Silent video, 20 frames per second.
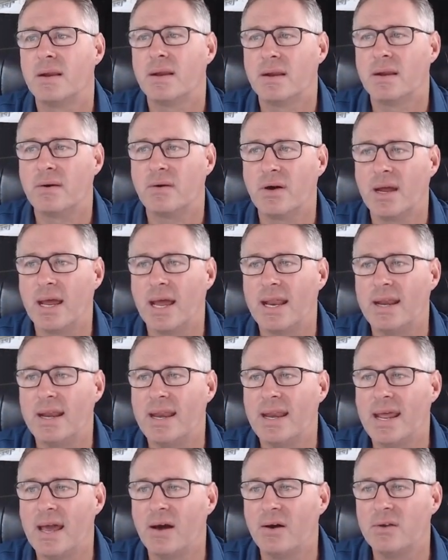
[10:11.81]
Right, and
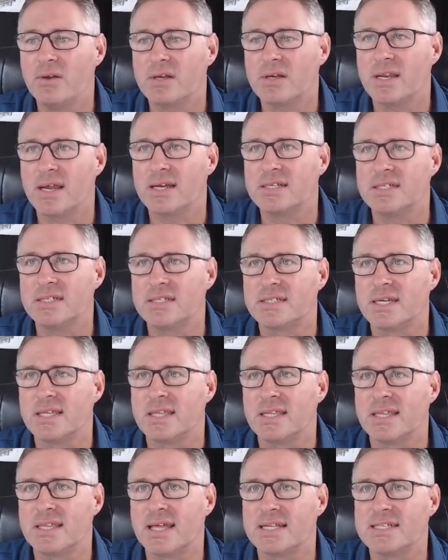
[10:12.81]
now you can actually see
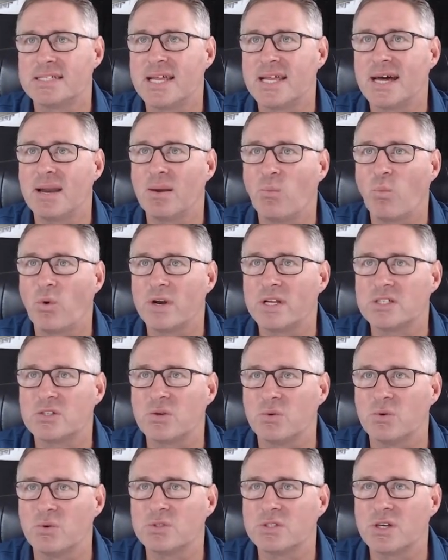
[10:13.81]
that that's done. And what it's
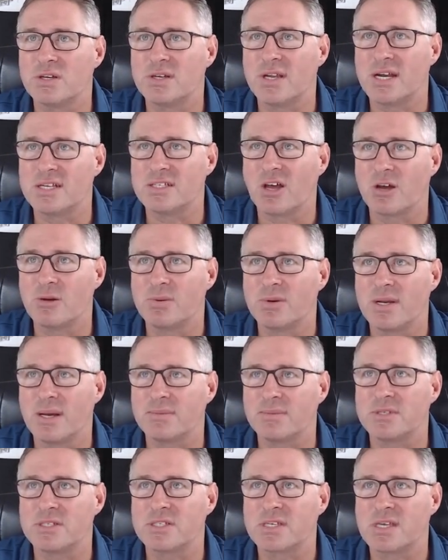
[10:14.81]
also done is opened
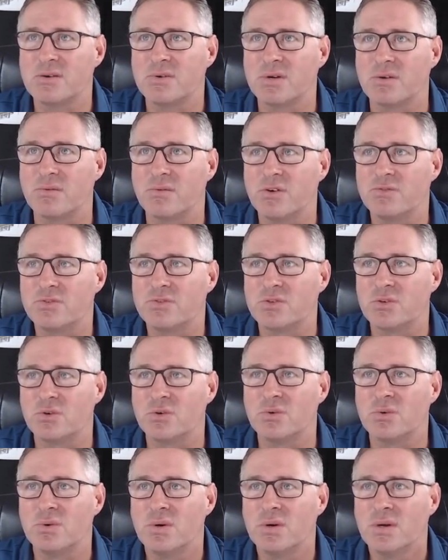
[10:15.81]
up the skillion roof
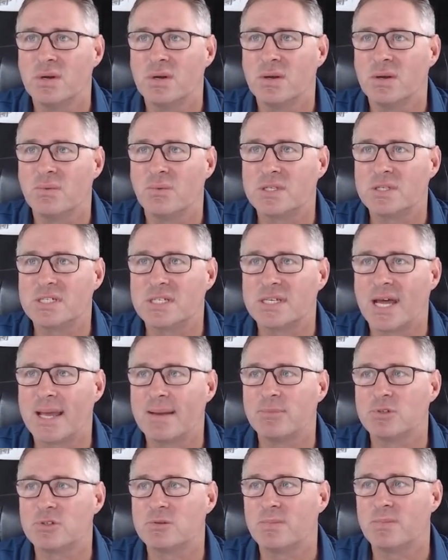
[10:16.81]
tool, which
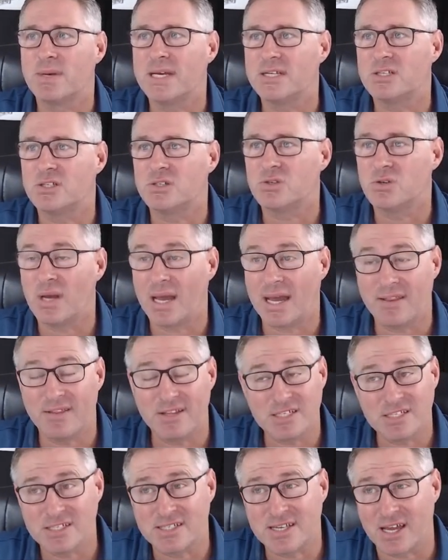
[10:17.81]
enables me to do, and
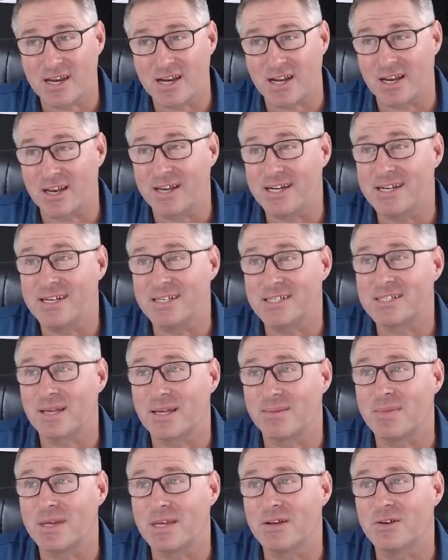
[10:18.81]
this is going to lead into
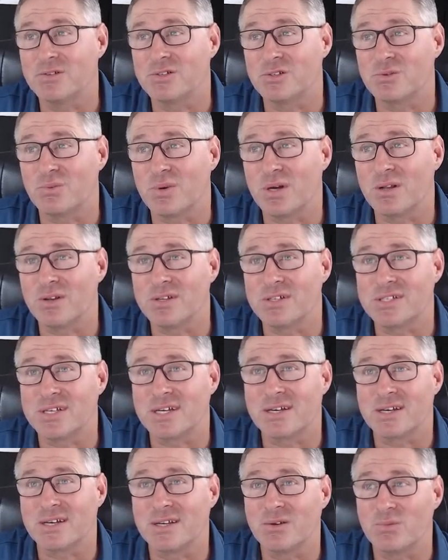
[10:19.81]
something else as well in a
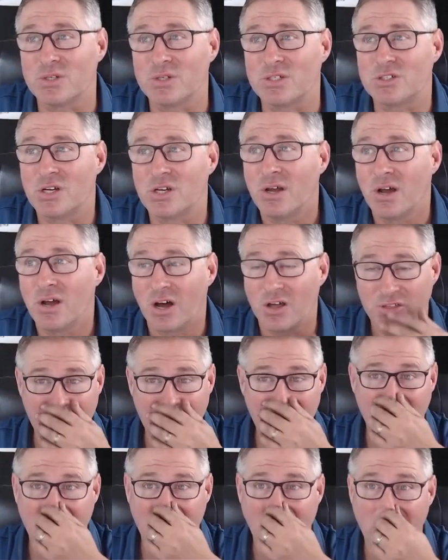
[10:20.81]
second, which I
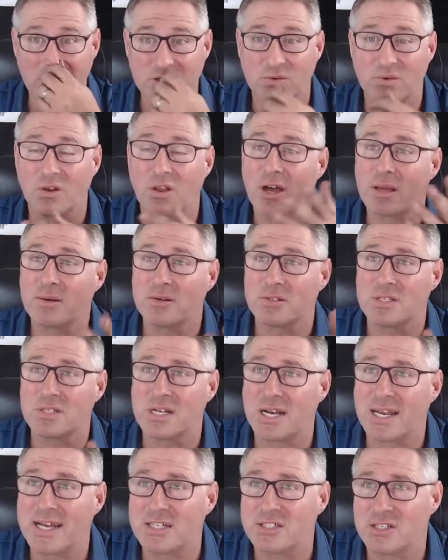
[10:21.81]
think you guys will like because it
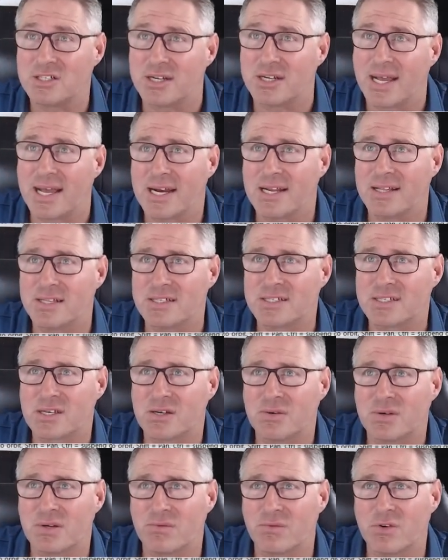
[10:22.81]
allows you to edit the
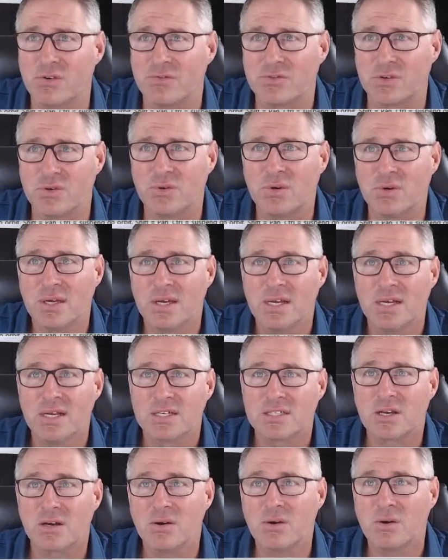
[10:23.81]
skillion roof tool.
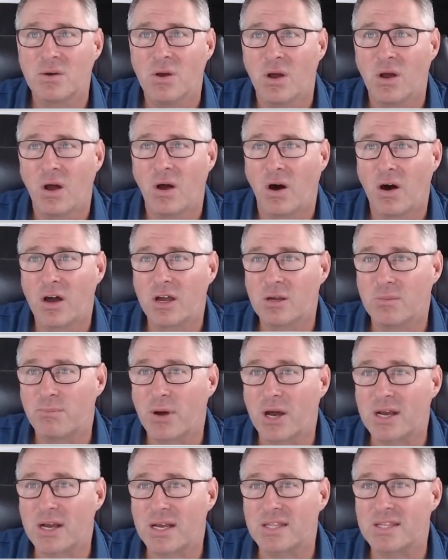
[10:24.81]
So I could
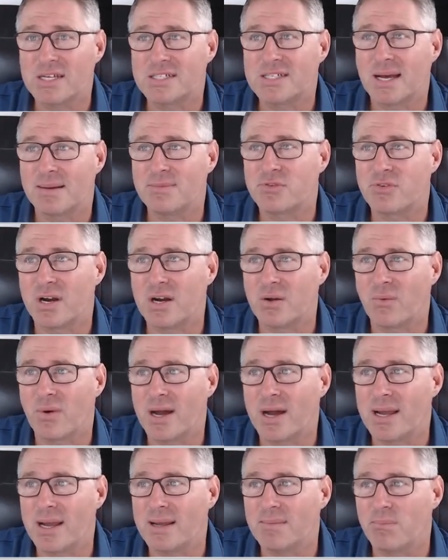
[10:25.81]
bugger this up straight
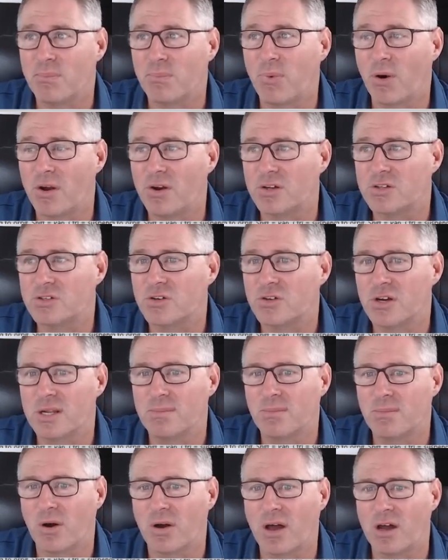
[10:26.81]
away by not
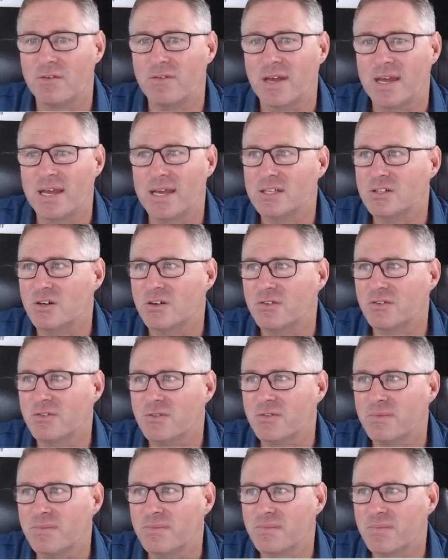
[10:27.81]
turning my overhangs
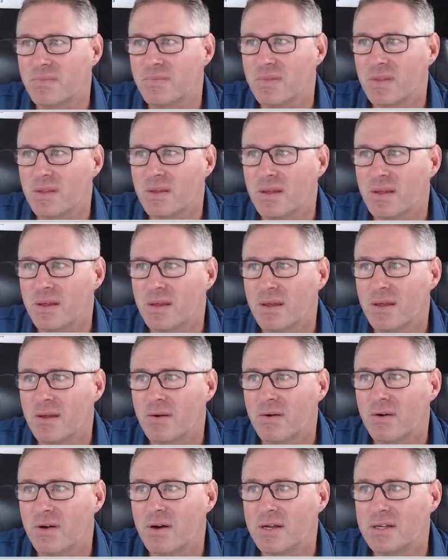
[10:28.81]
off.
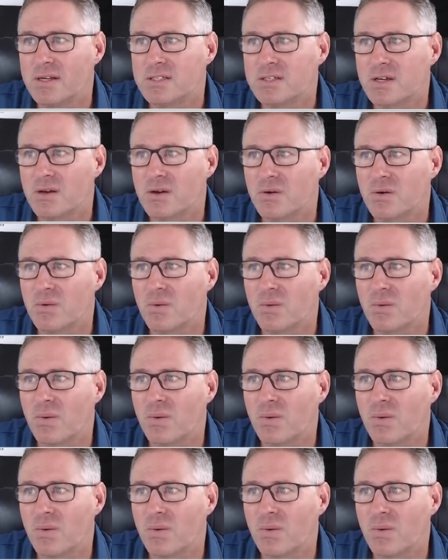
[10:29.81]
Right, so